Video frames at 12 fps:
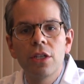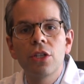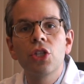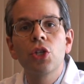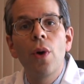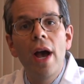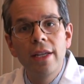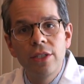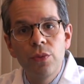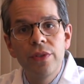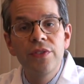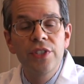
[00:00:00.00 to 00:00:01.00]
So as
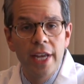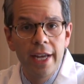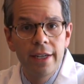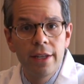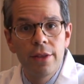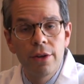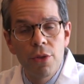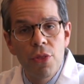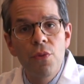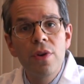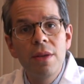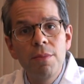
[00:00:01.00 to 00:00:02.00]
we've said, there are
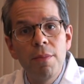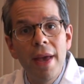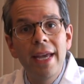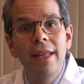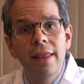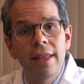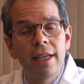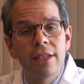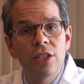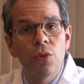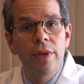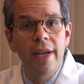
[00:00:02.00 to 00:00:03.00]
3 main things
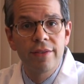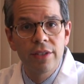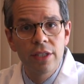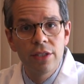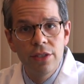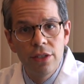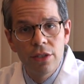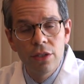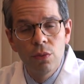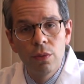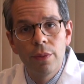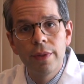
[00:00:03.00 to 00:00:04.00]
that we have to
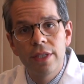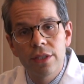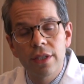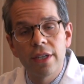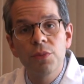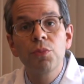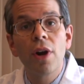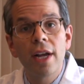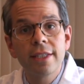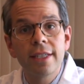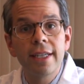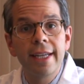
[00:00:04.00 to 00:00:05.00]
consider when we discuss
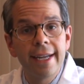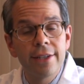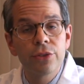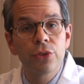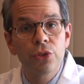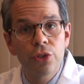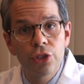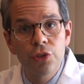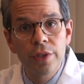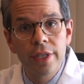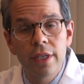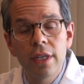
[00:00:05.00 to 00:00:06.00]
prostate cancer surgery.